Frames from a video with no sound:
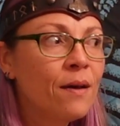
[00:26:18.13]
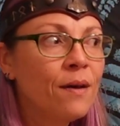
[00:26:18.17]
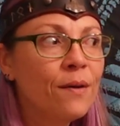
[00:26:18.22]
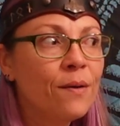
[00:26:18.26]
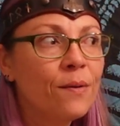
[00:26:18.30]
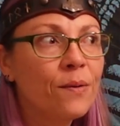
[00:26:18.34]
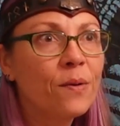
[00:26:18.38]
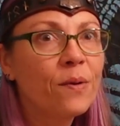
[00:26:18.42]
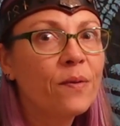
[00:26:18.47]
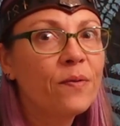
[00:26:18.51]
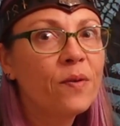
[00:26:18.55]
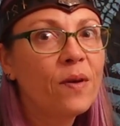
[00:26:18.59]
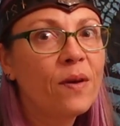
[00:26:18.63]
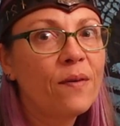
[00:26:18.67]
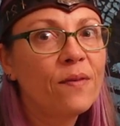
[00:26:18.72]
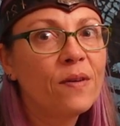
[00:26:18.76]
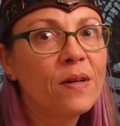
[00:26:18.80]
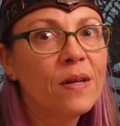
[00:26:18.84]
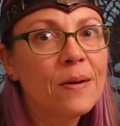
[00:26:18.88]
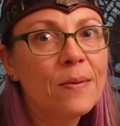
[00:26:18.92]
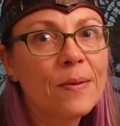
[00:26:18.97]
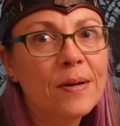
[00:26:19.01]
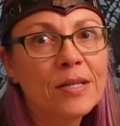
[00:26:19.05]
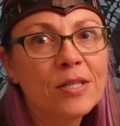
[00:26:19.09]
Or if you have
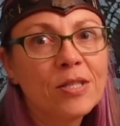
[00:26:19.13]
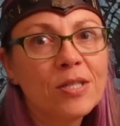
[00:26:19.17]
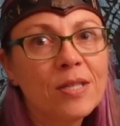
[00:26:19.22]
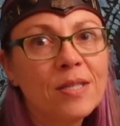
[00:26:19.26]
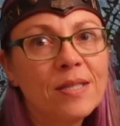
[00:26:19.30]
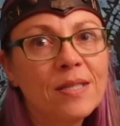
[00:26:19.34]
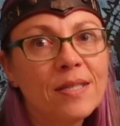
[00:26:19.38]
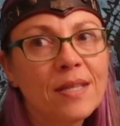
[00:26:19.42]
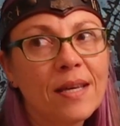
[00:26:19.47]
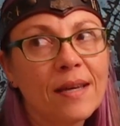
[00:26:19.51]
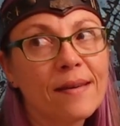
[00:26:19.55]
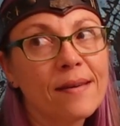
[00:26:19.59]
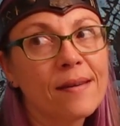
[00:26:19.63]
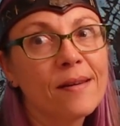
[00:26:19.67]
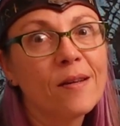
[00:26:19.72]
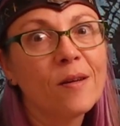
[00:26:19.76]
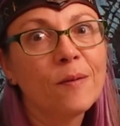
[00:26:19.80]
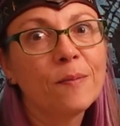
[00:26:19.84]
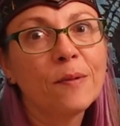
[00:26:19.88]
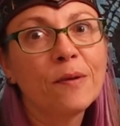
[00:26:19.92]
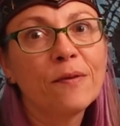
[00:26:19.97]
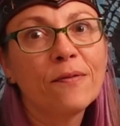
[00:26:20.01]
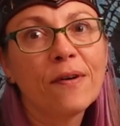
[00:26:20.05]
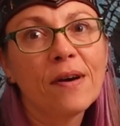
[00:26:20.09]
any questions, I can
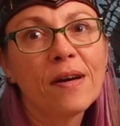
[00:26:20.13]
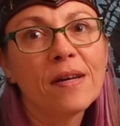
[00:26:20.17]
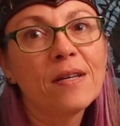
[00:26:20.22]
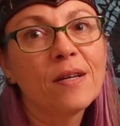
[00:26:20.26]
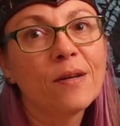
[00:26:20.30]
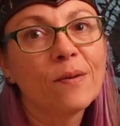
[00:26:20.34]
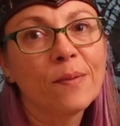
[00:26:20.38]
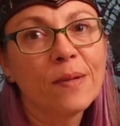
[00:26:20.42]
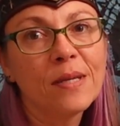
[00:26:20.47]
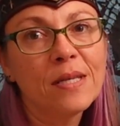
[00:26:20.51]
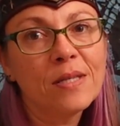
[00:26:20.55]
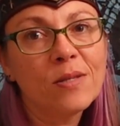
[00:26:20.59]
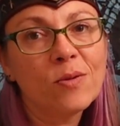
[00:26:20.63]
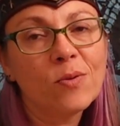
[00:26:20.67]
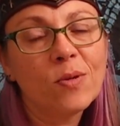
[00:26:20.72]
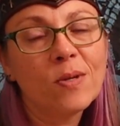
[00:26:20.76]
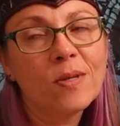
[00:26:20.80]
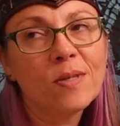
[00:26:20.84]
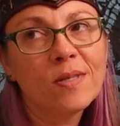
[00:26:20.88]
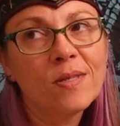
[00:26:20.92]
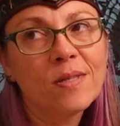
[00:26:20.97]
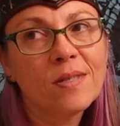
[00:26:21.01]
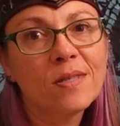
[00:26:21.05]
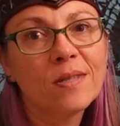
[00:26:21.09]
help you find a
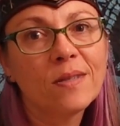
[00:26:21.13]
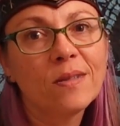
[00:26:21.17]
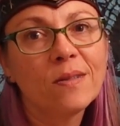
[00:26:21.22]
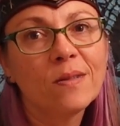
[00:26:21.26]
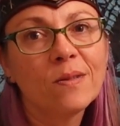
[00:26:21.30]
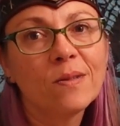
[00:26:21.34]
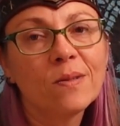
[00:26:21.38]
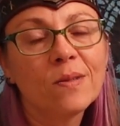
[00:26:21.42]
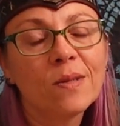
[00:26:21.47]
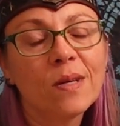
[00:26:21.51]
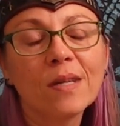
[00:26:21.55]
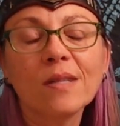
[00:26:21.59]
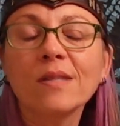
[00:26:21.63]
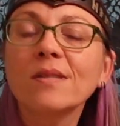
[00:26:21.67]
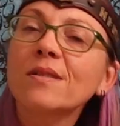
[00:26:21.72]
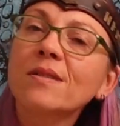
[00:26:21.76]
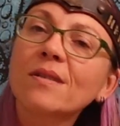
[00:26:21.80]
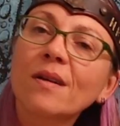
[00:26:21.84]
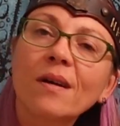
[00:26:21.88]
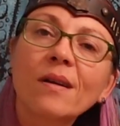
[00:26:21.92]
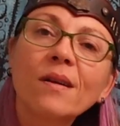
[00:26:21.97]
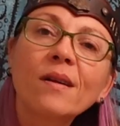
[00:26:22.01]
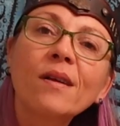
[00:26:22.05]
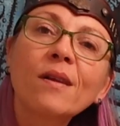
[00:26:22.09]
resource to get
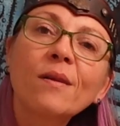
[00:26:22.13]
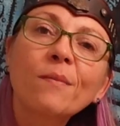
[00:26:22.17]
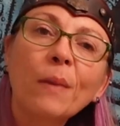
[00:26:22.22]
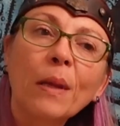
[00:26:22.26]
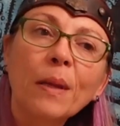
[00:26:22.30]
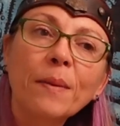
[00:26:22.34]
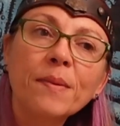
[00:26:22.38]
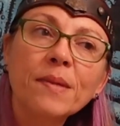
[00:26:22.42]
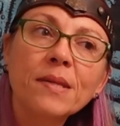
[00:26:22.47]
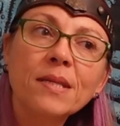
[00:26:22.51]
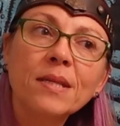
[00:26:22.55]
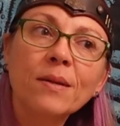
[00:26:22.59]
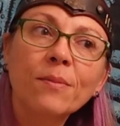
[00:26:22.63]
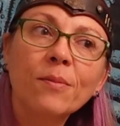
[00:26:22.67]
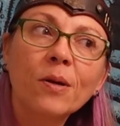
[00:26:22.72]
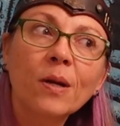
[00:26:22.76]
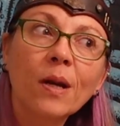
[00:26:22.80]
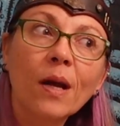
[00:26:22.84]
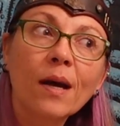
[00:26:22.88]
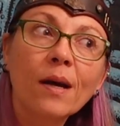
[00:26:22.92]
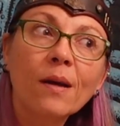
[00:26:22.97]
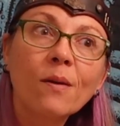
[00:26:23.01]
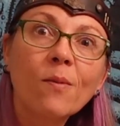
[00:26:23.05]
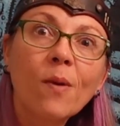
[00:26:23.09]
started. Maybe someone
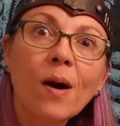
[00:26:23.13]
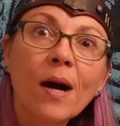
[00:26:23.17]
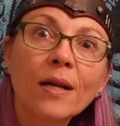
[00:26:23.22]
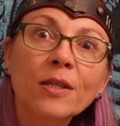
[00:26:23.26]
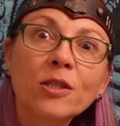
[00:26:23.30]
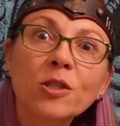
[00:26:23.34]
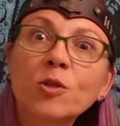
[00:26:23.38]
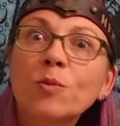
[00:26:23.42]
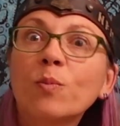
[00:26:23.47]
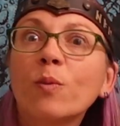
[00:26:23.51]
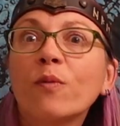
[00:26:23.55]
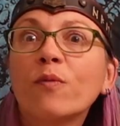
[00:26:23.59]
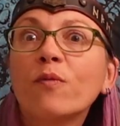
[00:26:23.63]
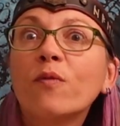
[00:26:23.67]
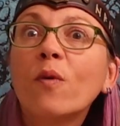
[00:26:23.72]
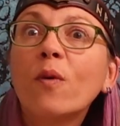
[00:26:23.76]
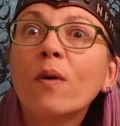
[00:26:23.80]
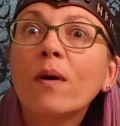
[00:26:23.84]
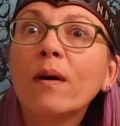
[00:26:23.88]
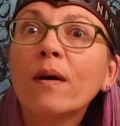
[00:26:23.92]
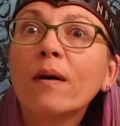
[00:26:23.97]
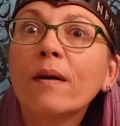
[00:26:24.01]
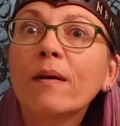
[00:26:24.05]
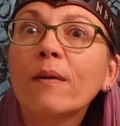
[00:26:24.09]
I watched
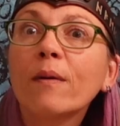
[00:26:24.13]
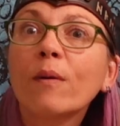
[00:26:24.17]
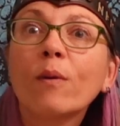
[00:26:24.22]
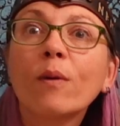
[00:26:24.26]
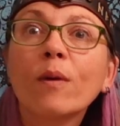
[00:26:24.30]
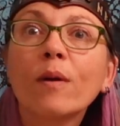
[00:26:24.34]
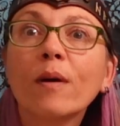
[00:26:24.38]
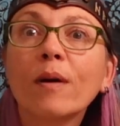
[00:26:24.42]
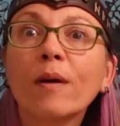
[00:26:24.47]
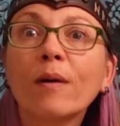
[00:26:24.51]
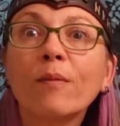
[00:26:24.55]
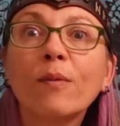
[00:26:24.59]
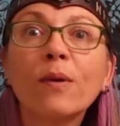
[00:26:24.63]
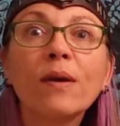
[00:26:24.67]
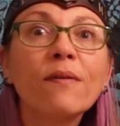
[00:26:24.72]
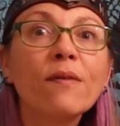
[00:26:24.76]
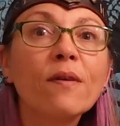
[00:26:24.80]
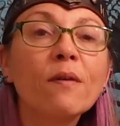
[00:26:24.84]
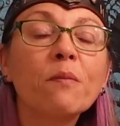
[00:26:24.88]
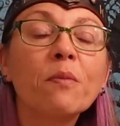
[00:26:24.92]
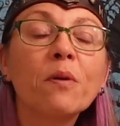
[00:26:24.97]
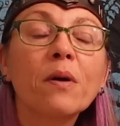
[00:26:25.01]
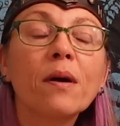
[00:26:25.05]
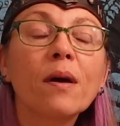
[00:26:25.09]
before or a
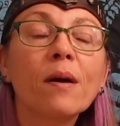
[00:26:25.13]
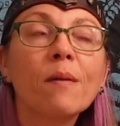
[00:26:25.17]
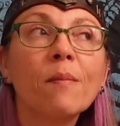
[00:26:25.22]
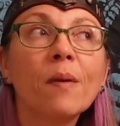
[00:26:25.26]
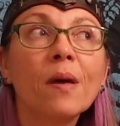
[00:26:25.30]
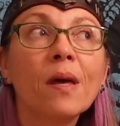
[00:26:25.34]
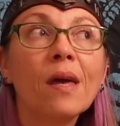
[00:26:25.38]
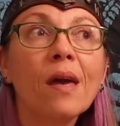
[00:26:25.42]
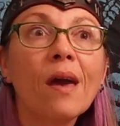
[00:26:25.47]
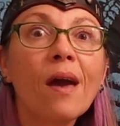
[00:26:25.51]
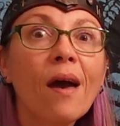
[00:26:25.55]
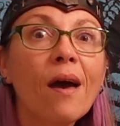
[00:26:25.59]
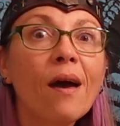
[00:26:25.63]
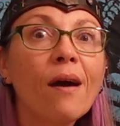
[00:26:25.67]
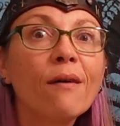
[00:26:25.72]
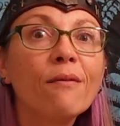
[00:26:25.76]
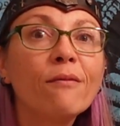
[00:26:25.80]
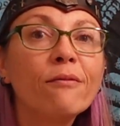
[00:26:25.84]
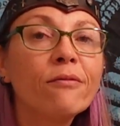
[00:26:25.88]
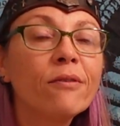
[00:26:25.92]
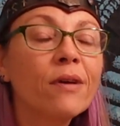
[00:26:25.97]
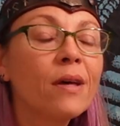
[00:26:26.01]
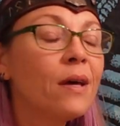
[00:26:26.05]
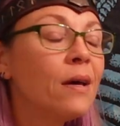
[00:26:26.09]
weaving book I may
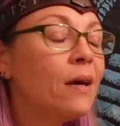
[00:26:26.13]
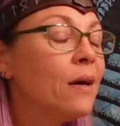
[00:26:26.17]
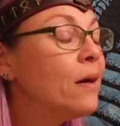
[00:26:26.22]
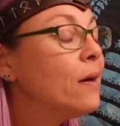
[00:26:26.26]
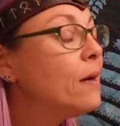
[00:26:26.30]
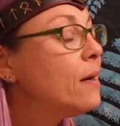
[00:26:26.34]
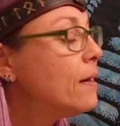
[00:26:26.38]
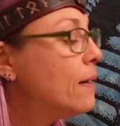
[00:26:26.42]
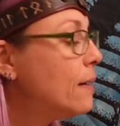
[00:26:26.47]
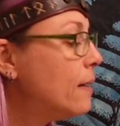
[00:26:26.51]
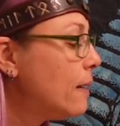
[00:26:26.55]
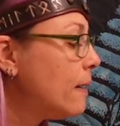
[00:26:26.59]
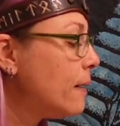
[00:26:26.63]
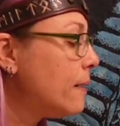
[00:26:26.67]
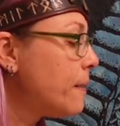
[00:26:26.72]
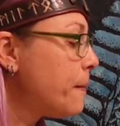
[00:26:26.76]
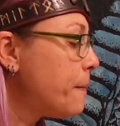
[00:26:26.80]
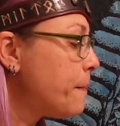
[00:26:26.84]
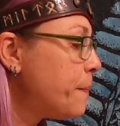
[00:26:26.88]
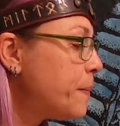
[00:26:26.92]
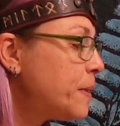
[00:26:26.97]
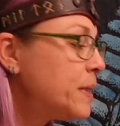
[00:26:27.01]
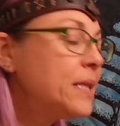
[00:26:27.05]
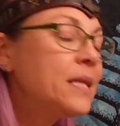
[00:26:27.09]
have.
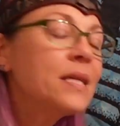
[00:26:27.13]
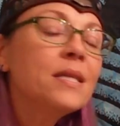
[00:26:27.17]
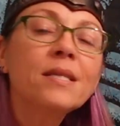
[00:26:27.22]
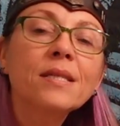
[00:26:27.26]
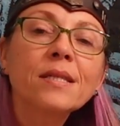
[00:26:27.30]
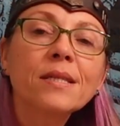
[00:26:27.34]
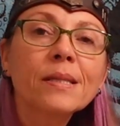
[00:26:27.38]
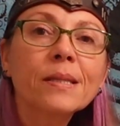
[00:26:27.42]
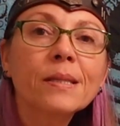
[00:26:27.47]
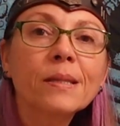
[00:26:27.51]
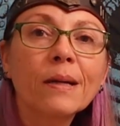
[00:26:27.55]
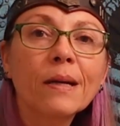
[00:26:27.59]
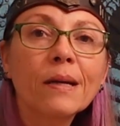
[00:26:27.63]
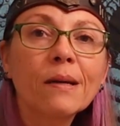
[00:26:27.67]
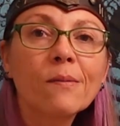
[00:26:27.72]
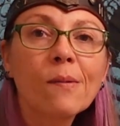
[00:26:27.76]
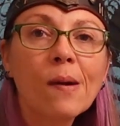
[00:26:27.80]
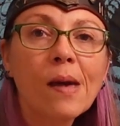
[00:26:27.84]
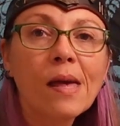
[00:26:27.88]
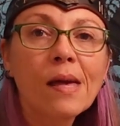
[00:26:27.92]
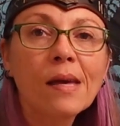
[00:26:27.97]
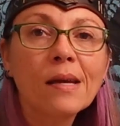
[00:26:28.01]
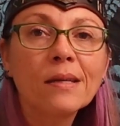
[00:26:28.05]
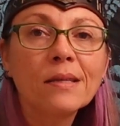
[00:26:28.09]
But this is a great
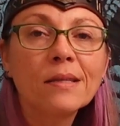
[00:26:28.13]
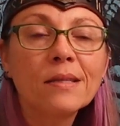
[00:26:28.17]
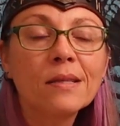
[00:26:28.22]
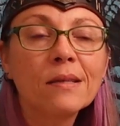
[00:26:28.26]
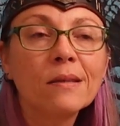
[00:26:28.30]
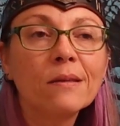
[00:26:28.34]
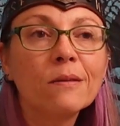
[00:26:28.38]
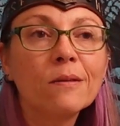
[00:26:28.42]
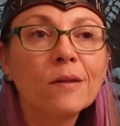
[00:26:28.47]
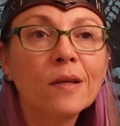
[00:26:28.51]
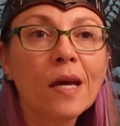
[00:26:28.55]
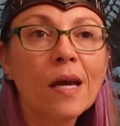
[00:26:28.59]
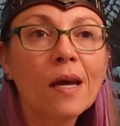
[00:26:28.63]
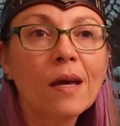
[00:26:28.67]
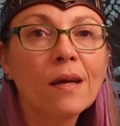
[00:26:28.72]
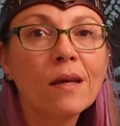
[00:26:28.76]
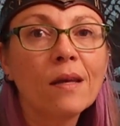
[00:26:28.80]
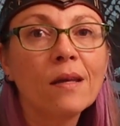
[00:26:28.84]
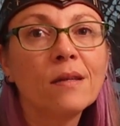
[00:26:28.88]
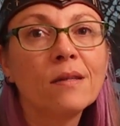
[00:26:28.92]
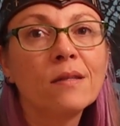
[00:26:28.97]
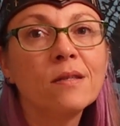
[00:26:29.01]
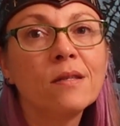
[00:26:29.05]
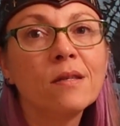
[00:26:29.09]
way to get
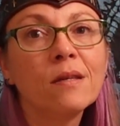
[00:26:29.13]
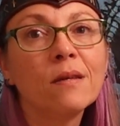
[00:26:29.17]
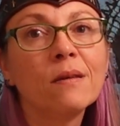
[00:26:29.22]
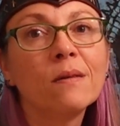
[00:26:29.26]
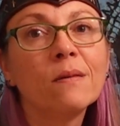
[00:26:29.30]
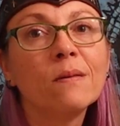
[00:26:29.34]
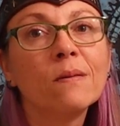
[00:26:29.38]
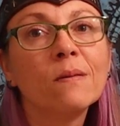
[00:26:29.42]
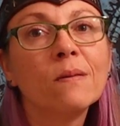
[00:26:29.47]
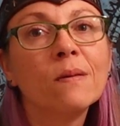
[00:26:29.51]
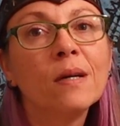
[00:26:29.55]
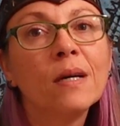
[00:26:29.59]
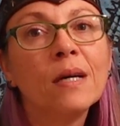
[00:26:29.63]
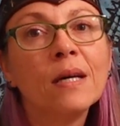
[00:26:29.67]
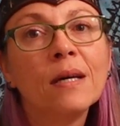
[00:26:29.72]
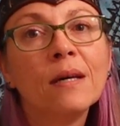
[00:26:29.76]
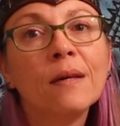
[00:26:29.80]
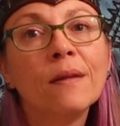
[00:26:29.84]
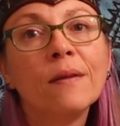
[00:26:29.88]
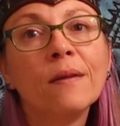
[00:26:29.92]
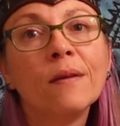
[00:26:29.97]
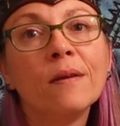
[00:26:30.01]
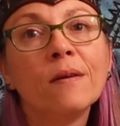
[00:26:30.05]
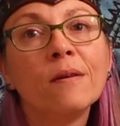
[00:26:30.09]
into
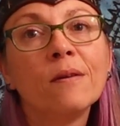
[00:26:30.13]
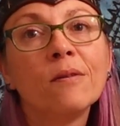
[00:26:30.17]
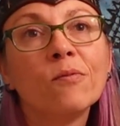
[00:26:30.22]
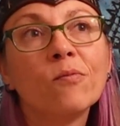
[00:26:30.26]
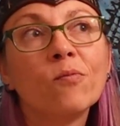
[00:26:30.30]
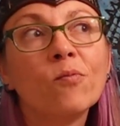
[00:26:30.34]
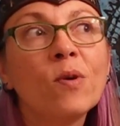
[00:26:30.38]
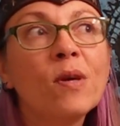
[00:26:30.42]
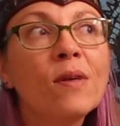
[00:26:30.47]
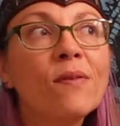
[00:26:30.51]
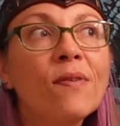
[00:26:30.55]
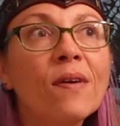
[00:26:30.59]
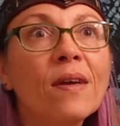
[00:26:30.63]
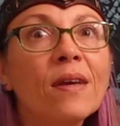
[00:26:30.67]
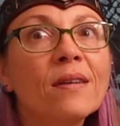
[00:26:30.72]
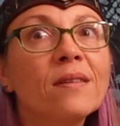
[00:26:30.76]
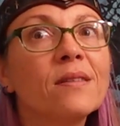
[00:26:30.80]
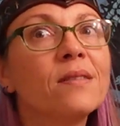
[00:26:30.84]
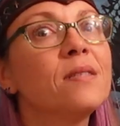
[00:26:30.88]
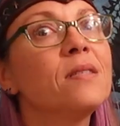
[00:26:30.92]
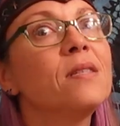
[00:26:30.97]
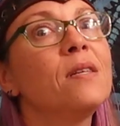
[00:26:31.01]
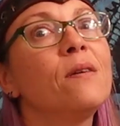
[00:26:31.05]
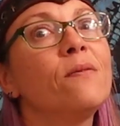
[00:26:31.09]
weaving,
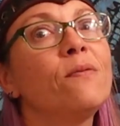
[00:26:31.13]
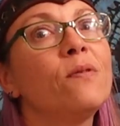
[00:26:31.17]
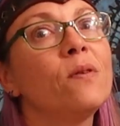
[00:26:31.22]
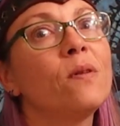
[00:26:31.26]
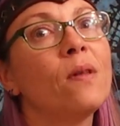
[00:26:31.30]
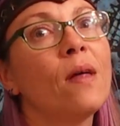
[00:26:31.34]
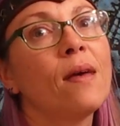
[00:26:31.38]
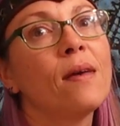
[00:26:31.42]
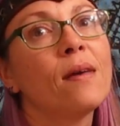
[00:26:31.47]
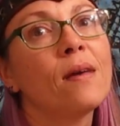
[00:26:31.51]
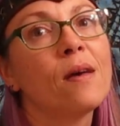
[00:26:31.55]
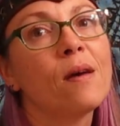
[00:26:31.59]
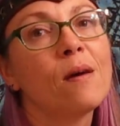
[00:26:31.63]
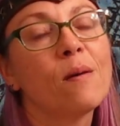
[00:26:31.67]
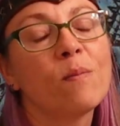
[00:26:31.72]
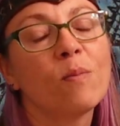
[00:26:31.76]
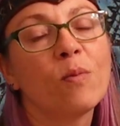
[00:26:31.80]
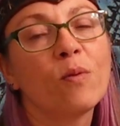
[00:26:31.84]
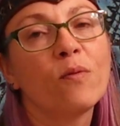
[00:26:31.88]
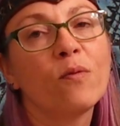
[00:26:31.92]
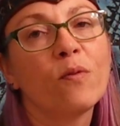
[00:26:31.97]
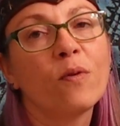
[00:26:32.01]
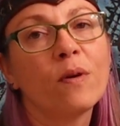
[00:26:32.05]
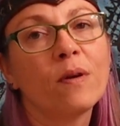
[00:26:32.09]
to see if you like it
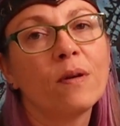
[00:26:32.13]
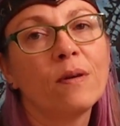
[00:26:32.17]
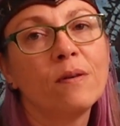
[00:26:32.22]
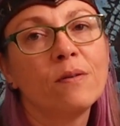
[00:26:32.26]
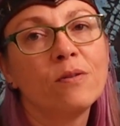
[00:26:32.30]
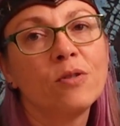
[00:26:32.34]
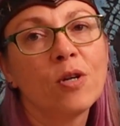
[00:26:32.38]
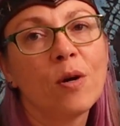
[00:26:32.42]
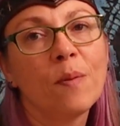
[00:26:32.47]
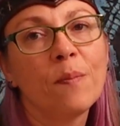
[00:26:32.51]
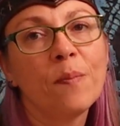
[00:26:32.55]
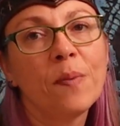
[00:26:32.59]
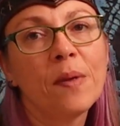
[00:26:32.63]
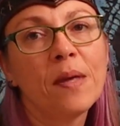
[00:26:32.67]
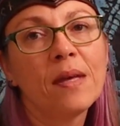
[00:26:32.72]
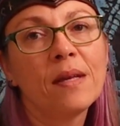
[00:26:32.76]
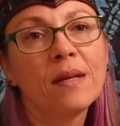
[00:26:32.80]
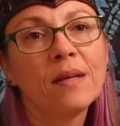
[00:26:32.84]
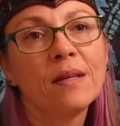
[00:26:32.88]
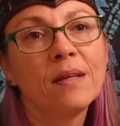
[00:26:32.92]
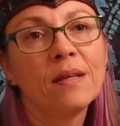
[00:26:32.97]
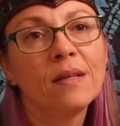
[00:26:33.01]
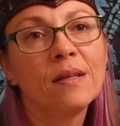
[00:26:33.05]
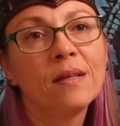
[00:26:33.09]
before you jump
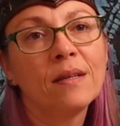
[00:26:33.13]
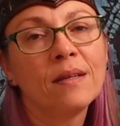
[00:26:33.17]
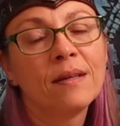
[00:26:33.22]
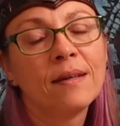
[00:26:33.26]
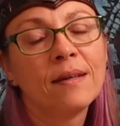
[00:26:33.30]
in